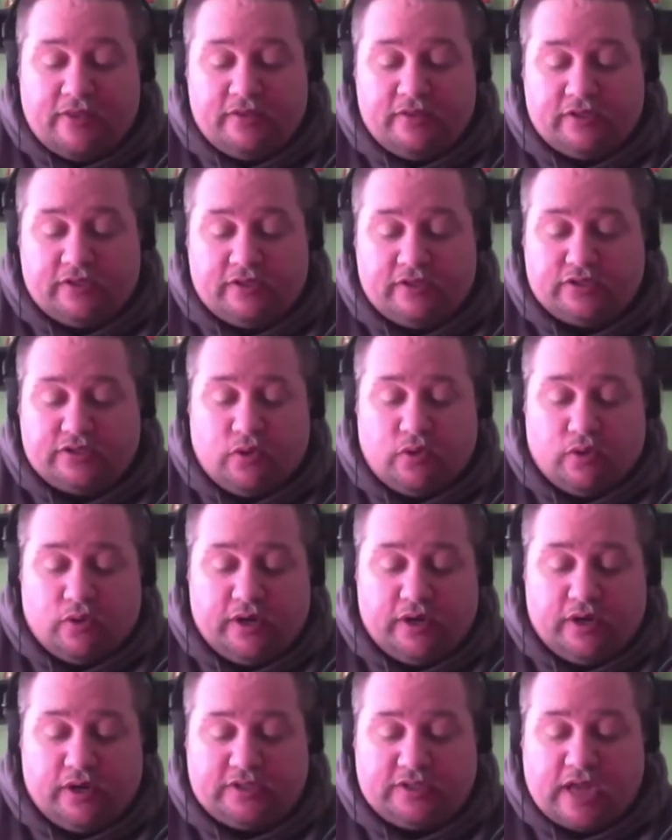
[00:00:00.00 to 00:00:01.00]
the score
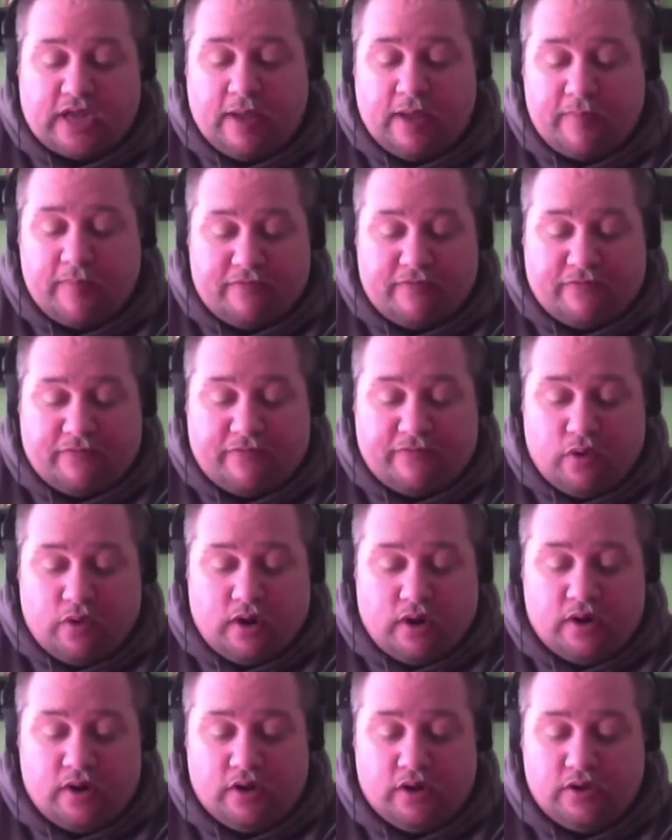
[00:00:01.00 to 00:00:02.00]
is I'm at
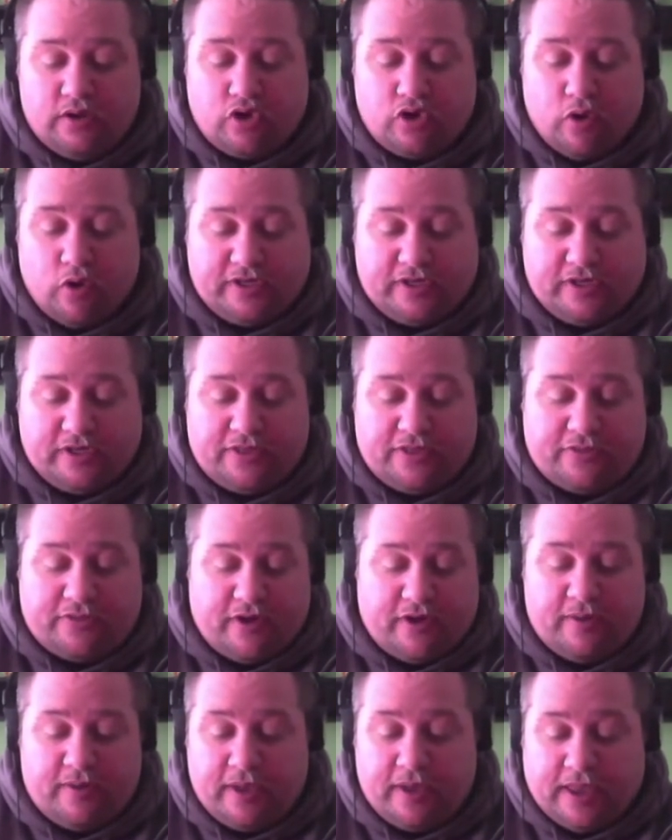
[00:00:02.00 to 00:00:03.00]
4, Toby's at
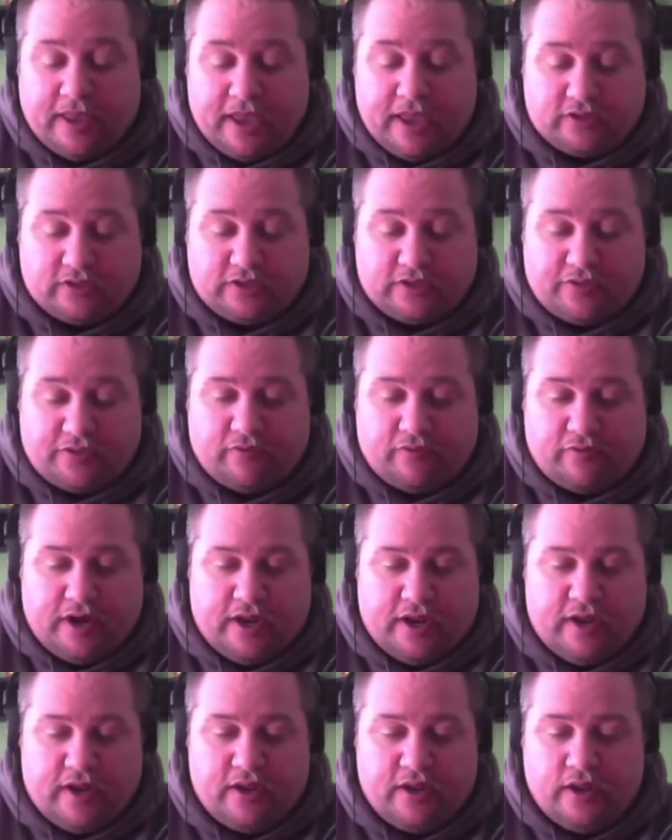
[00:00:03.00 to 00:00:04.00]
3, Miguel's at
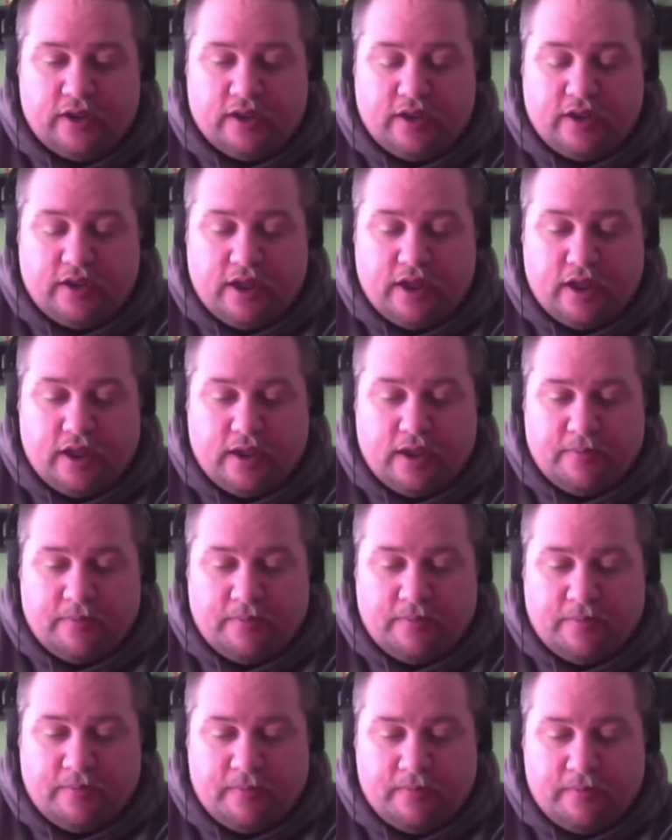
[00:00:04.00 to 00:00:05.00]
3.
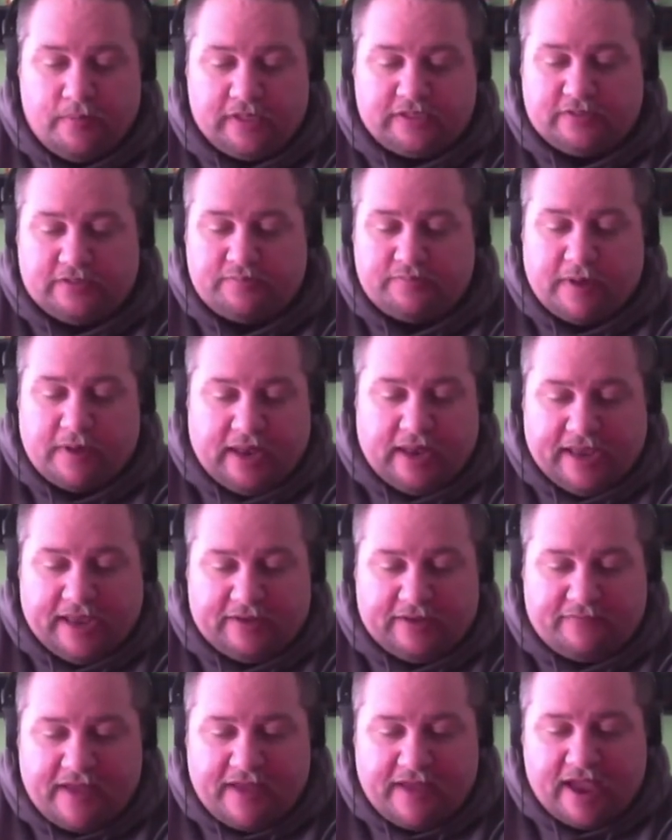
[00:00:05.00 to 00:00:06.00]
This is my
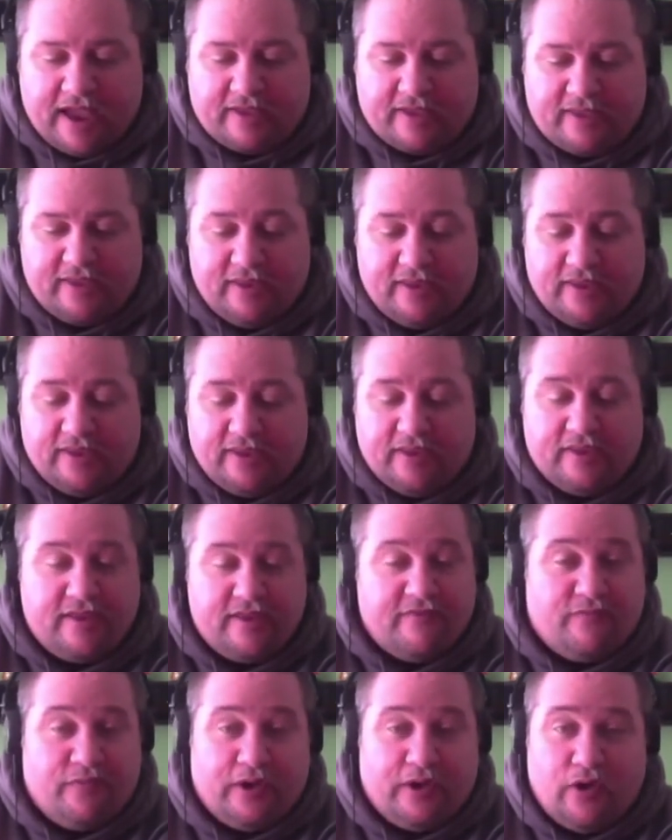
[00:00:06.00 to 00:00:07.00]
last fact.
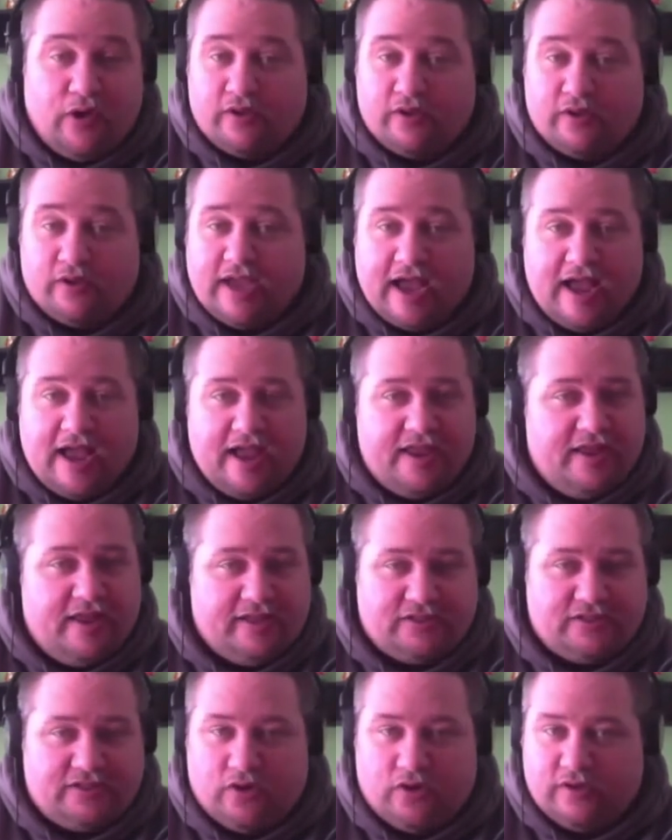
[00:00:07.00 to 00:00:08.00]
If we all tie,
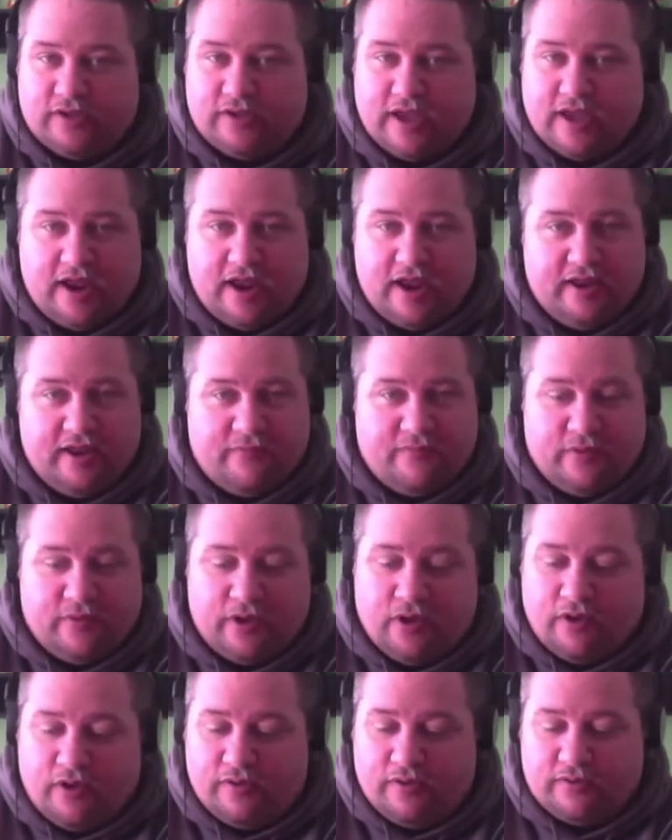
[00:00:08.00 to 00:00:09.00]
it's all tied. If we
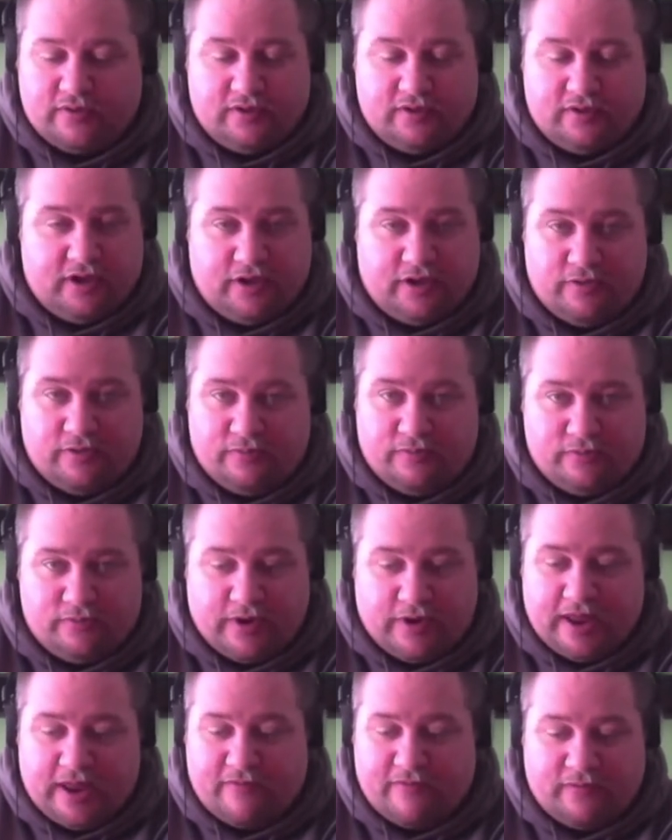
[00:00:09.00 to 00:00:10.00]
all,
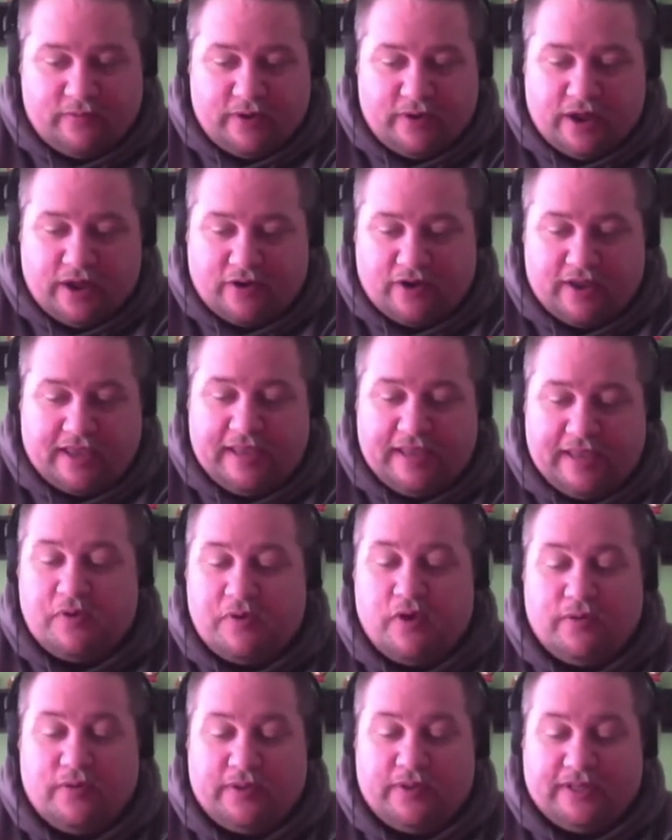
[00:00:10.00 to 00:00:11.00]
whatever, we're not going to keep
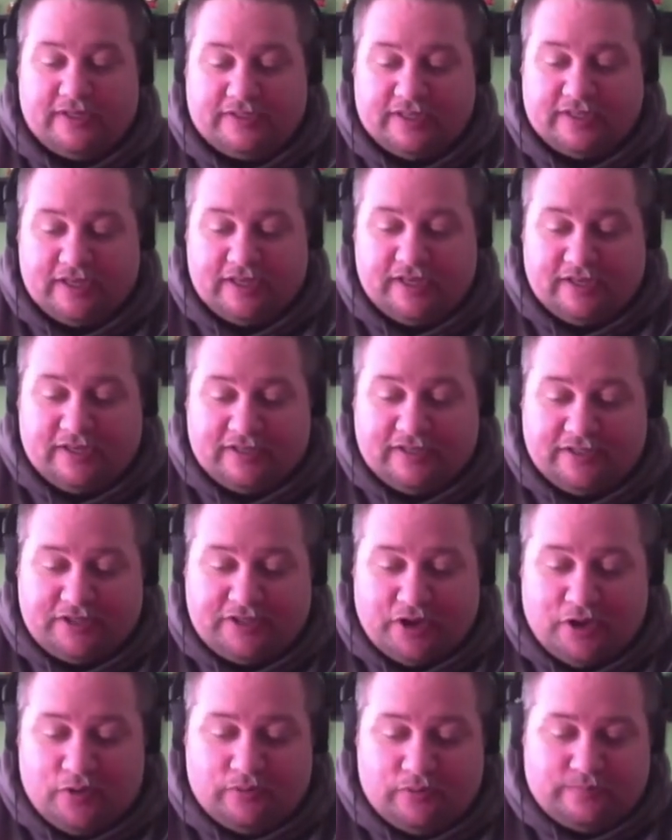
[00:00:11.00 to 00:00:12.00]
going with this.
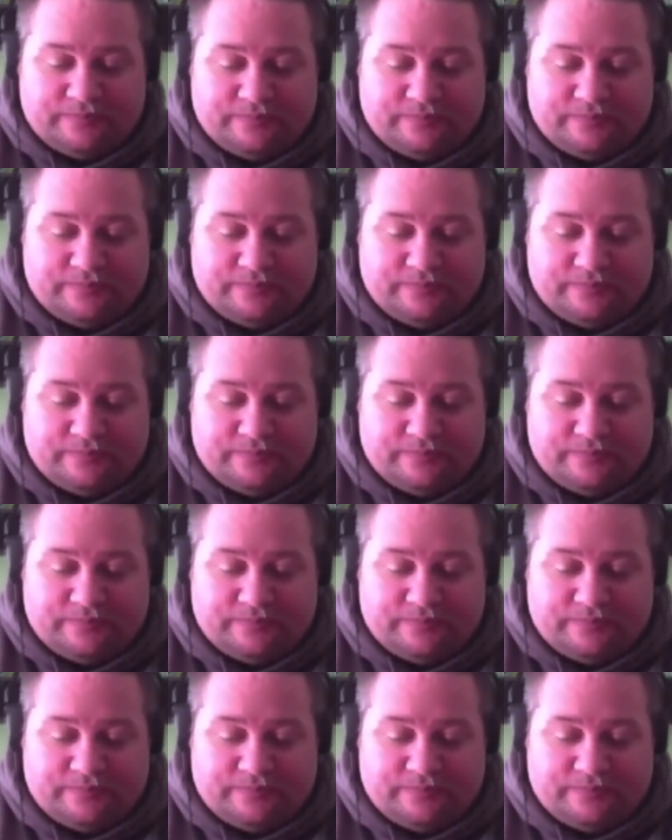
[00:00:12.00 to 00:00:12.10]
So